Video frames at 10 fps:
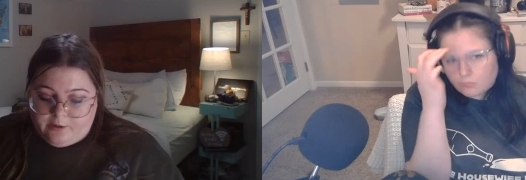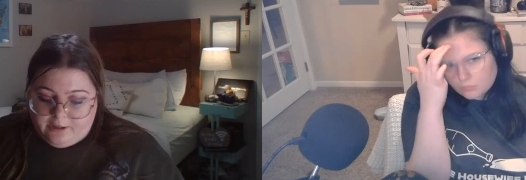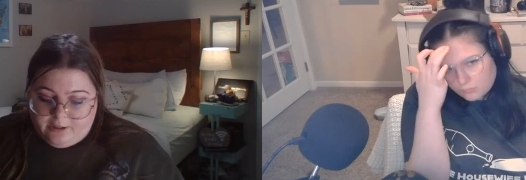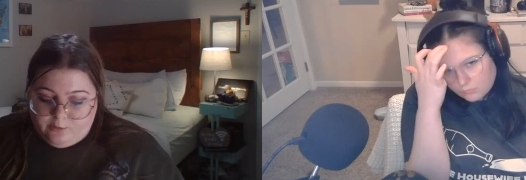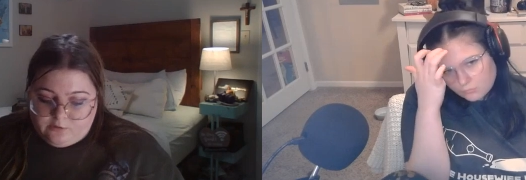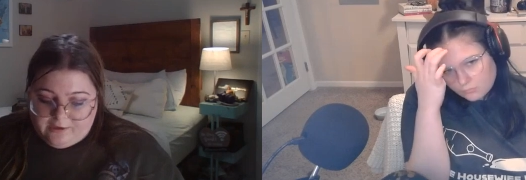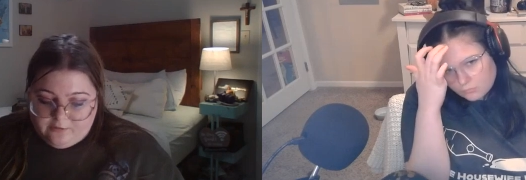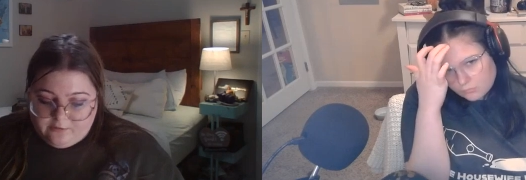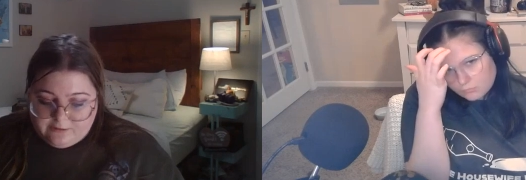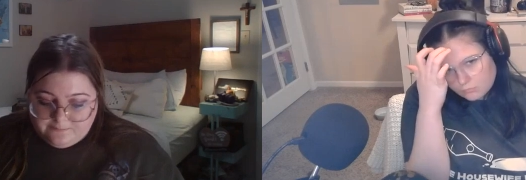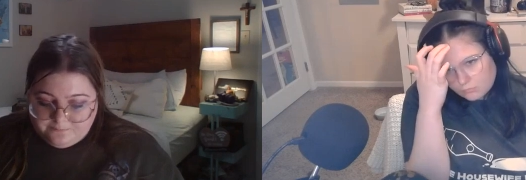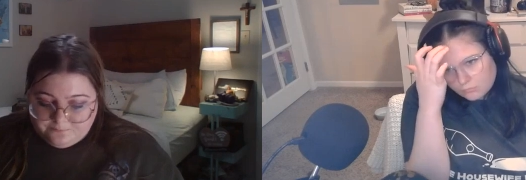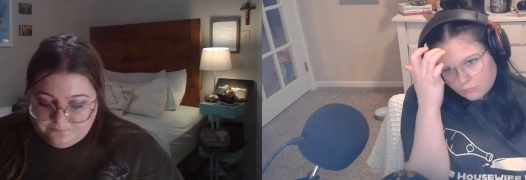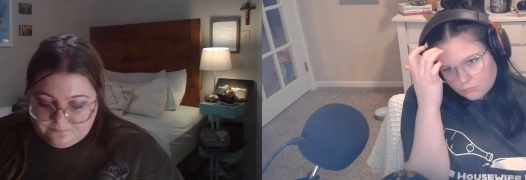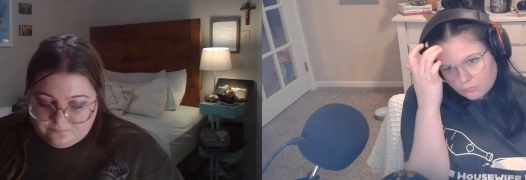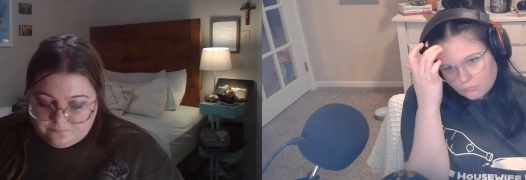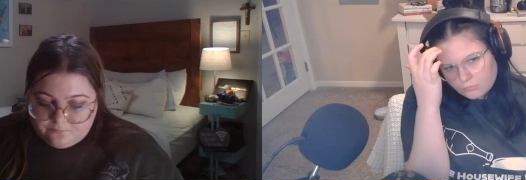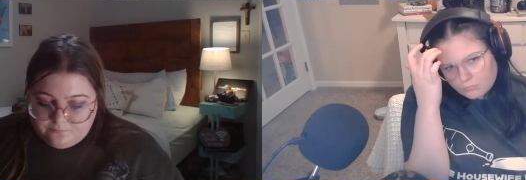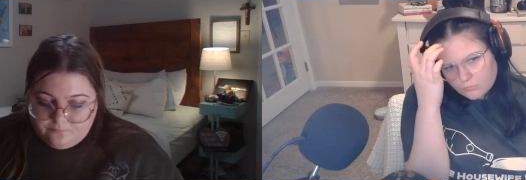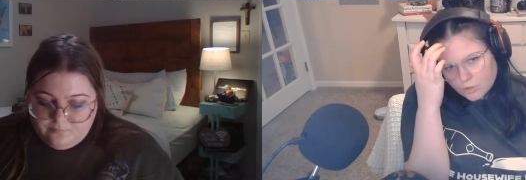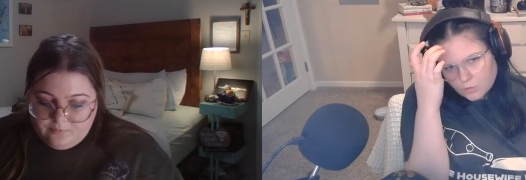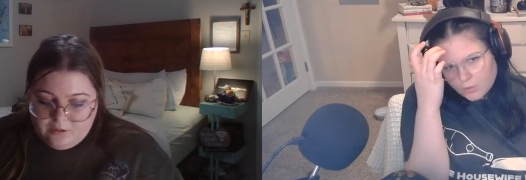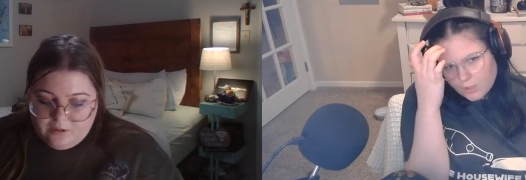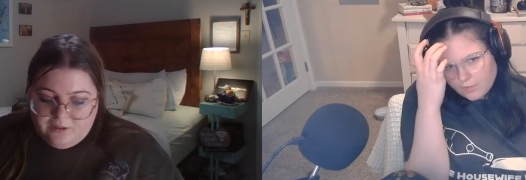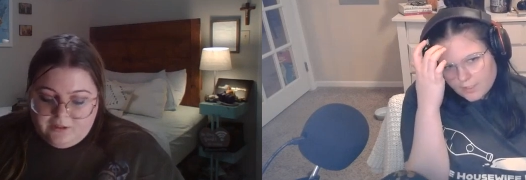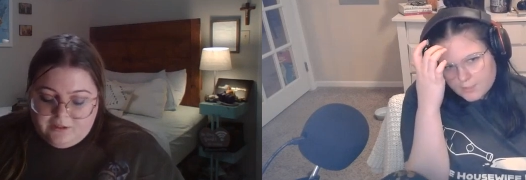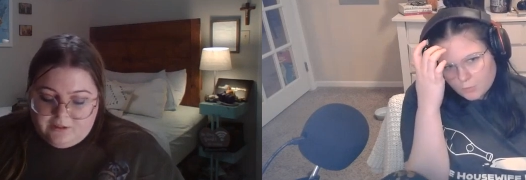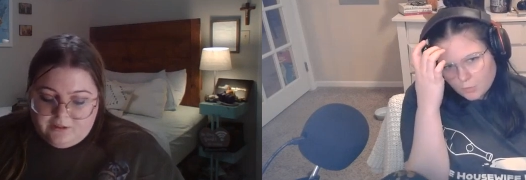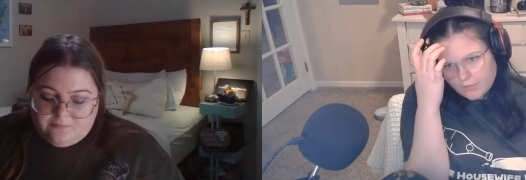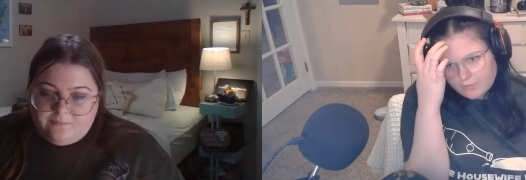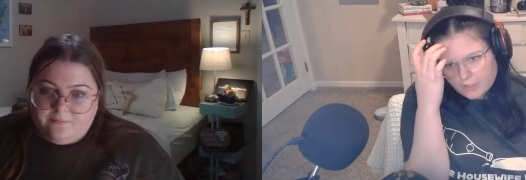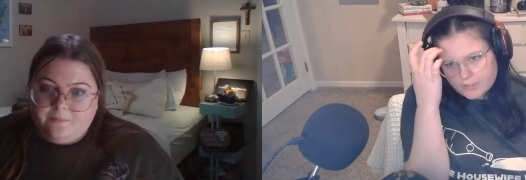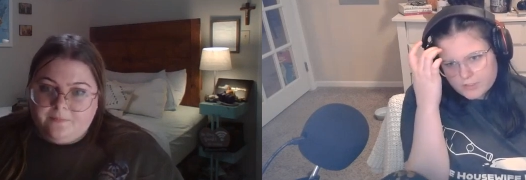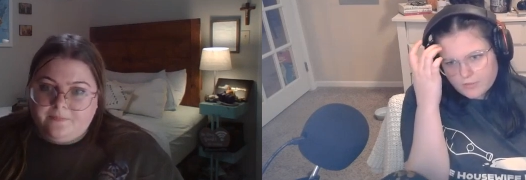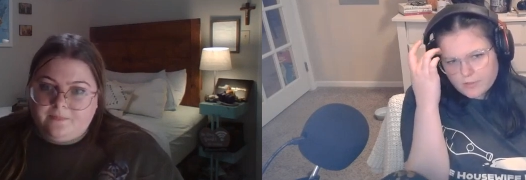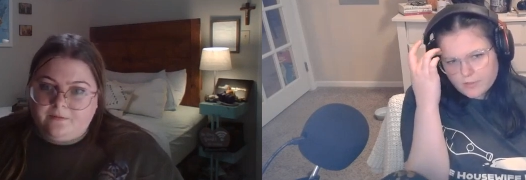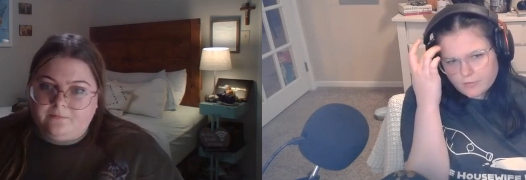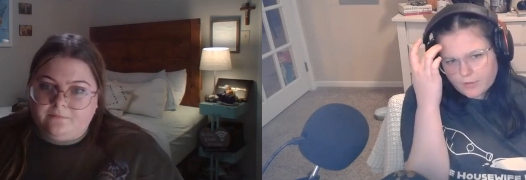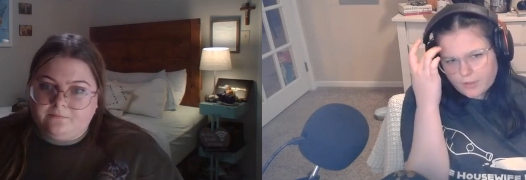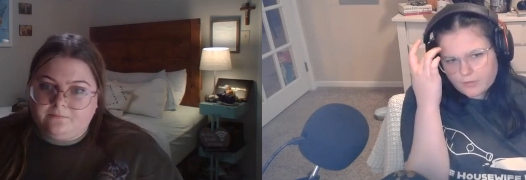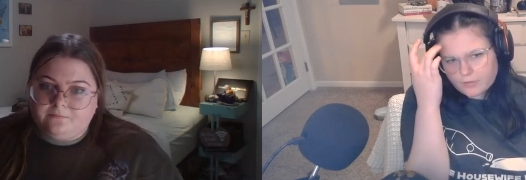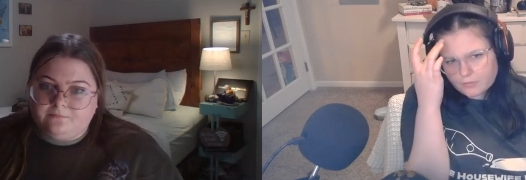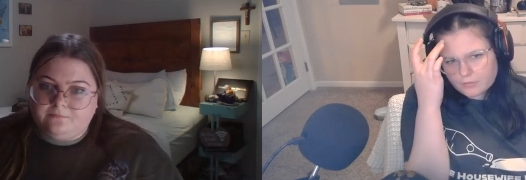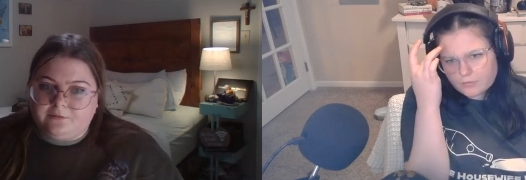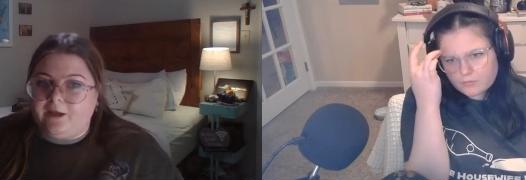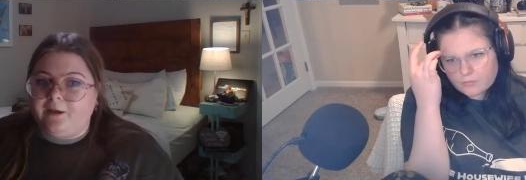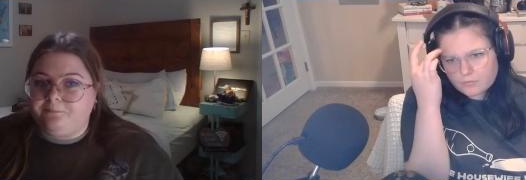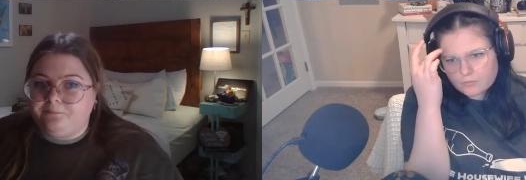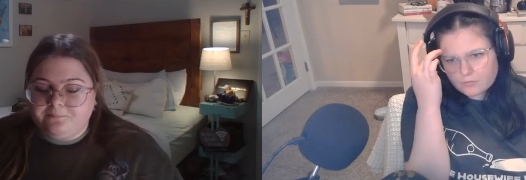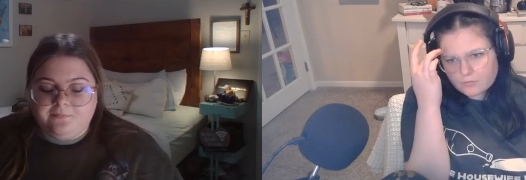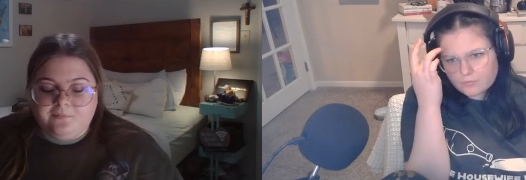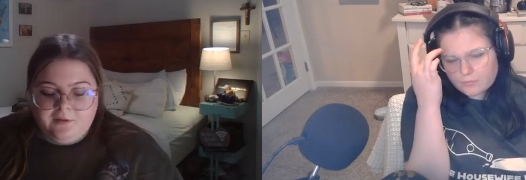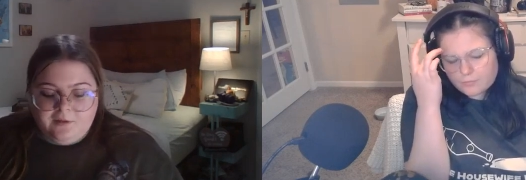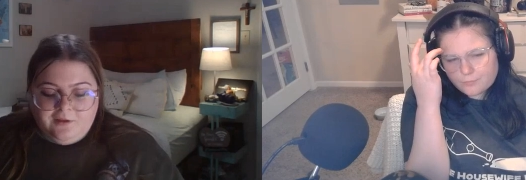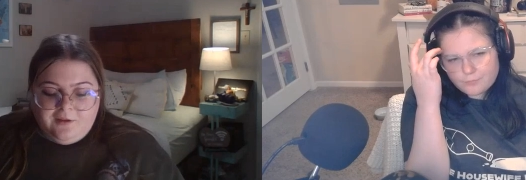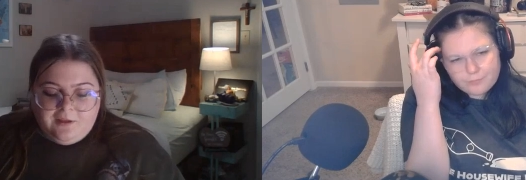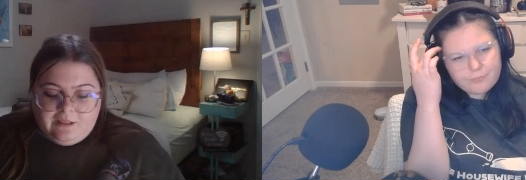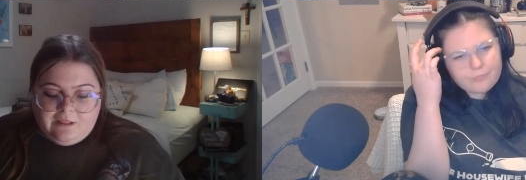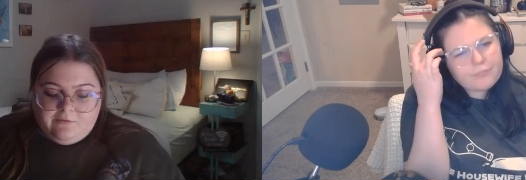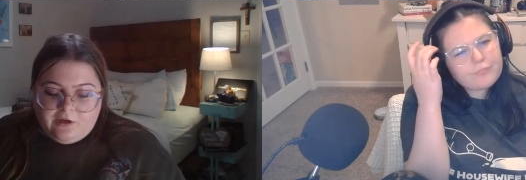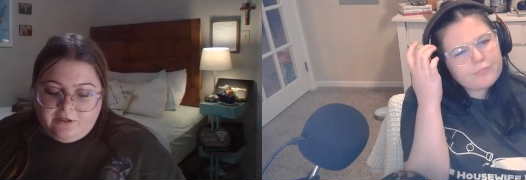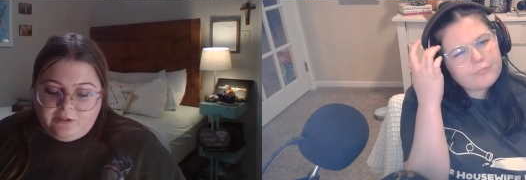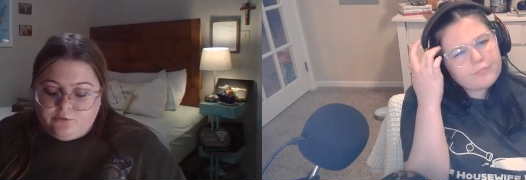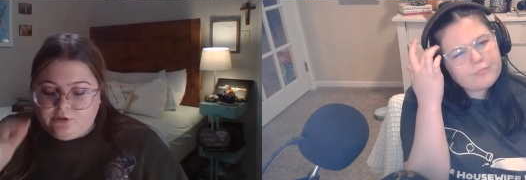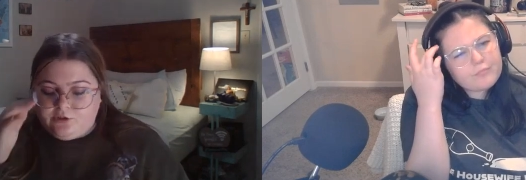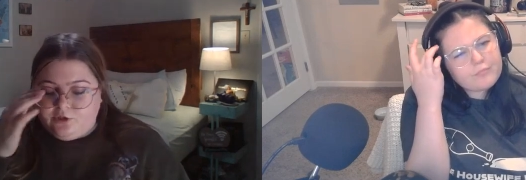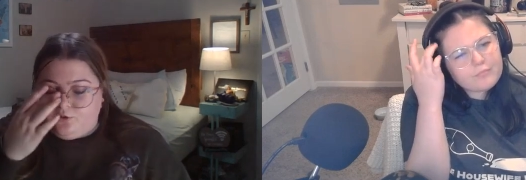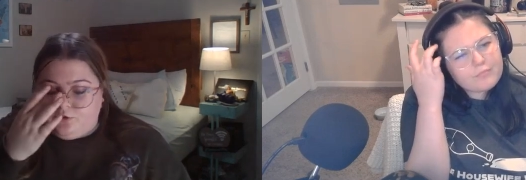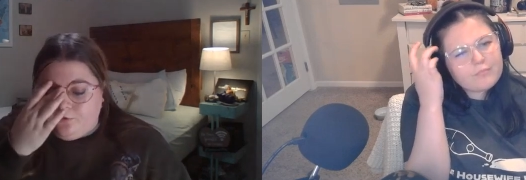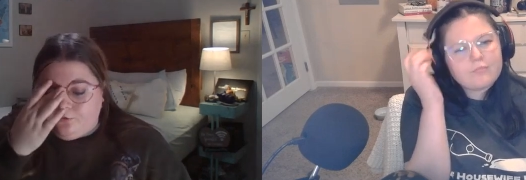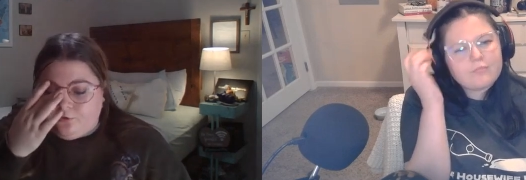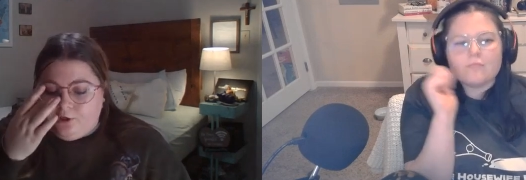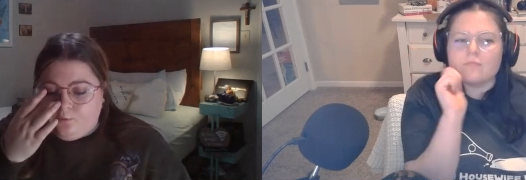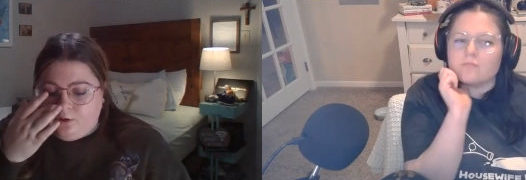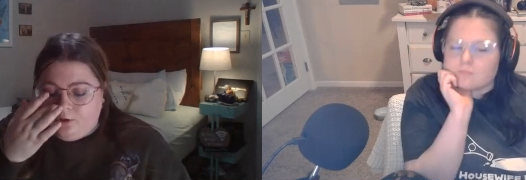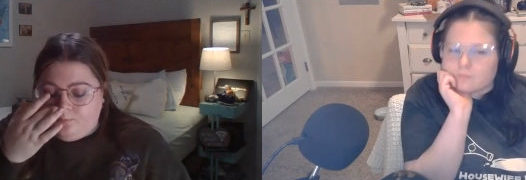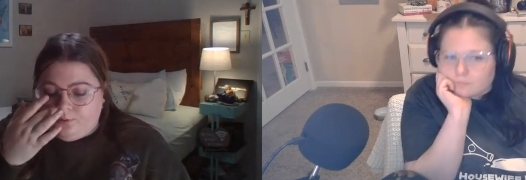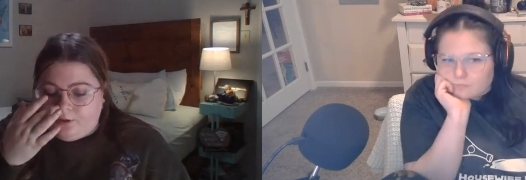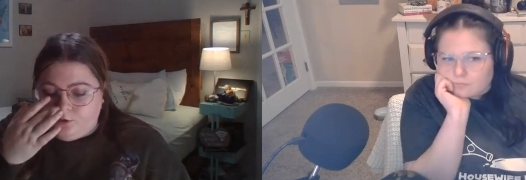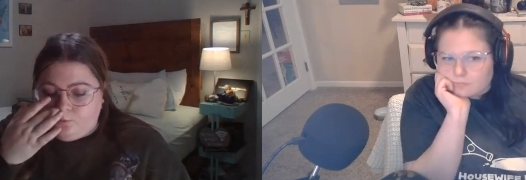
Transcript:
Speaker 1: Sarah's body was found.
Speaker 2: Oh, yeah, that's more evidence than the other guy.
Speaker 1: Yeah. Evonitz was known to frequent the